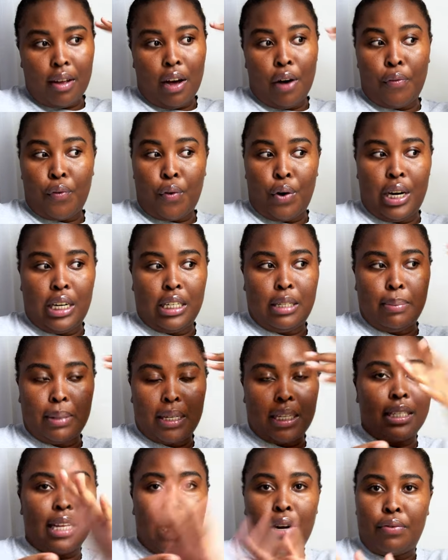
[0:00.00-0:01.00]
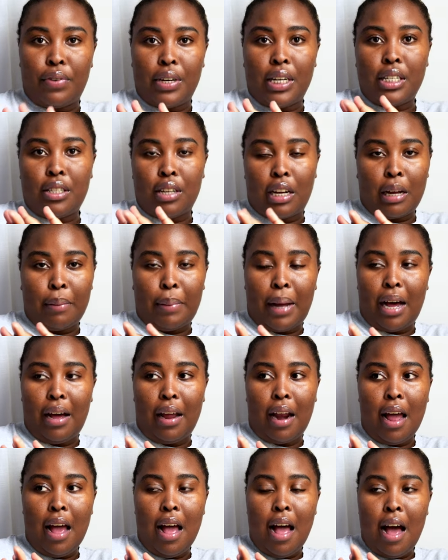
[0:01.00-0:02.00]
of course, because I don't really talk
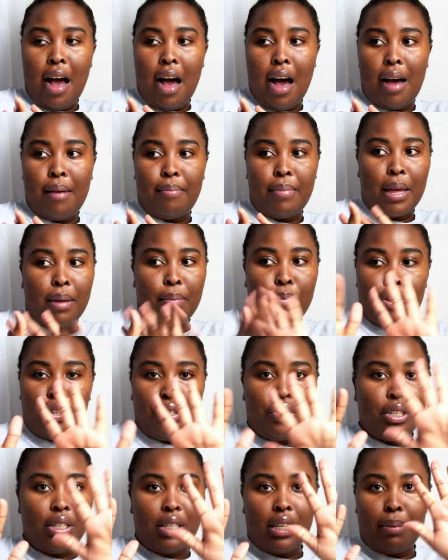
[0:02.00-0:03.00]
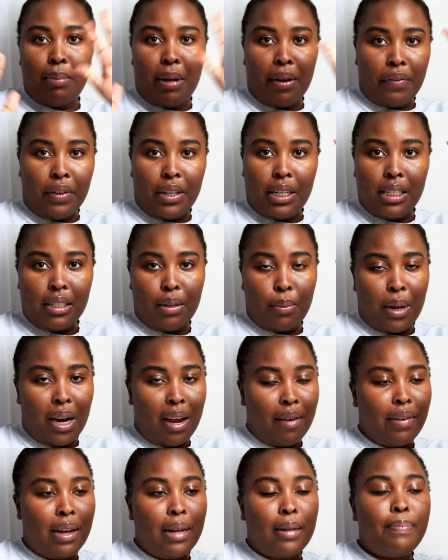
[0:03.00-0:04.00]
about and uh, my emotions and my feelings and
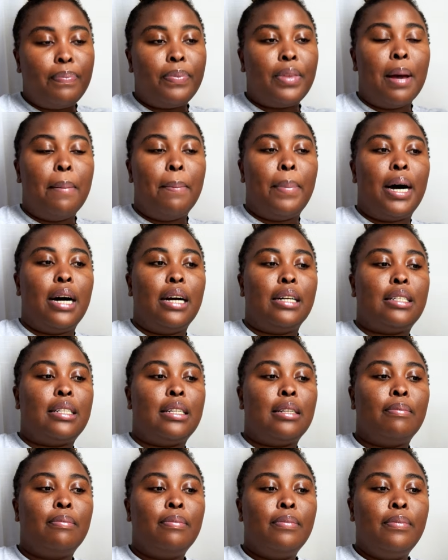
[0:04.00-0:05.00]
whatever. But